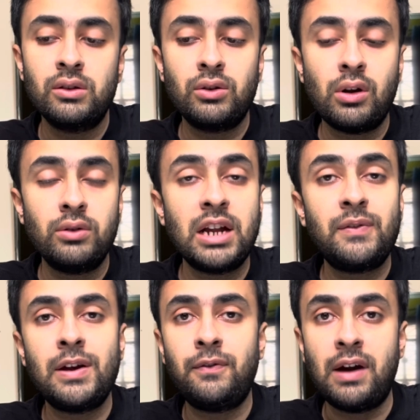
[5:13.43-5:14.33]
Now that we
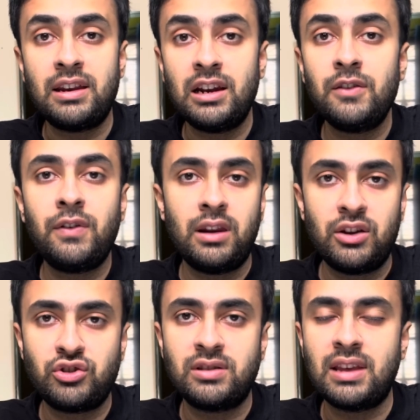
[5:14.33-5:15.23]
have finally finished
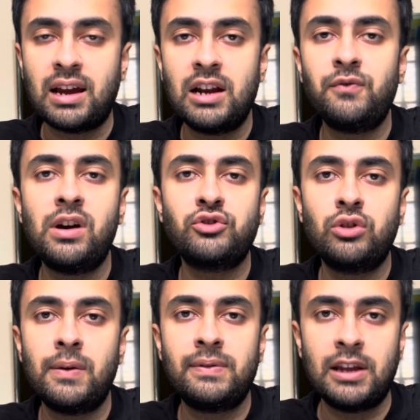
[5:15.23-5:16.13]
the second function
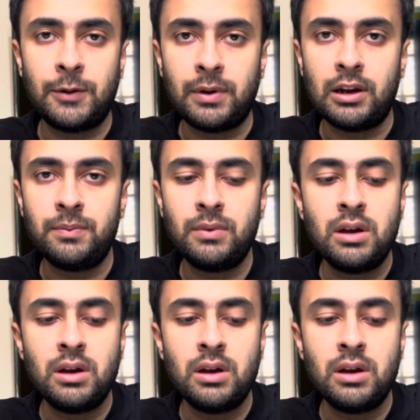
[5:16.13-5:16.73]
of cerebellum,